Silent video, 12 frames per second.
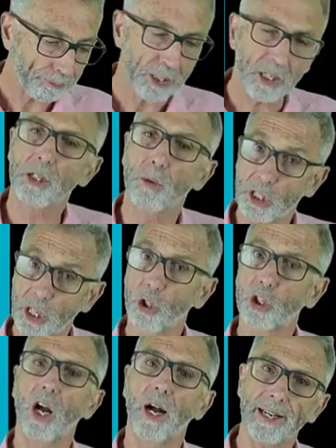So I would say,
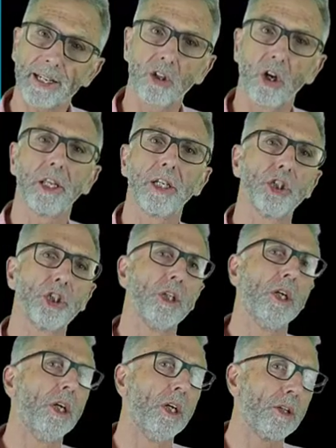look, I acknowledge
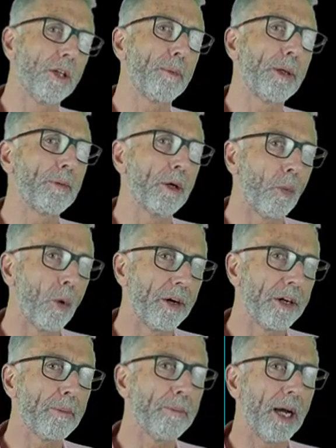that people are
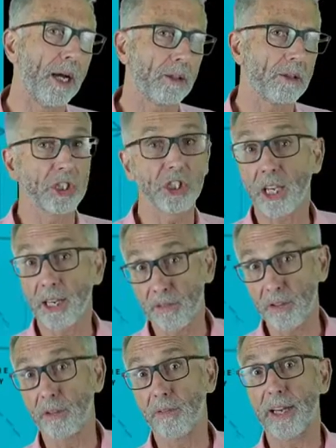worried about the
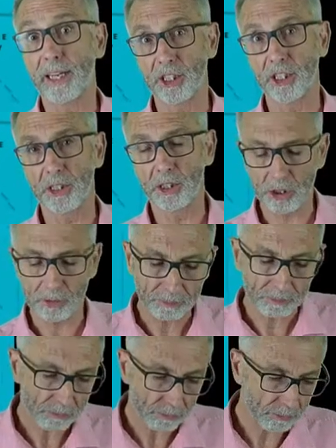safety of vaccines,
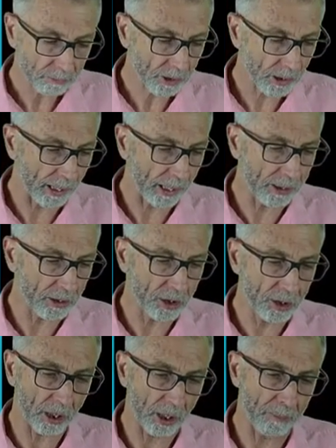
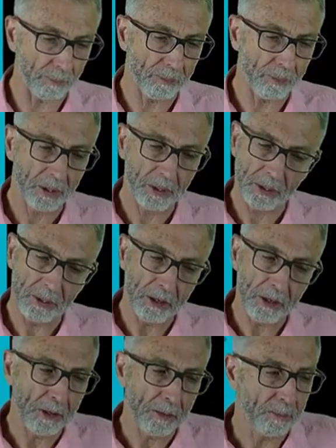and
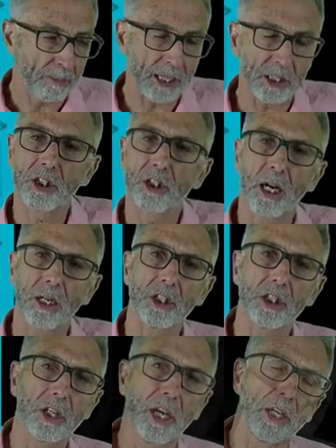that's
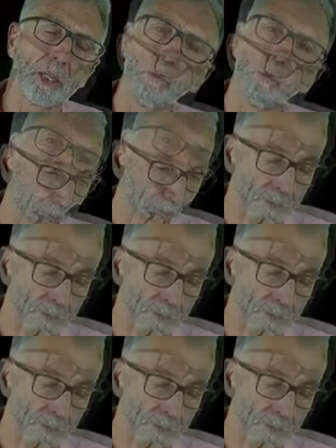understandable.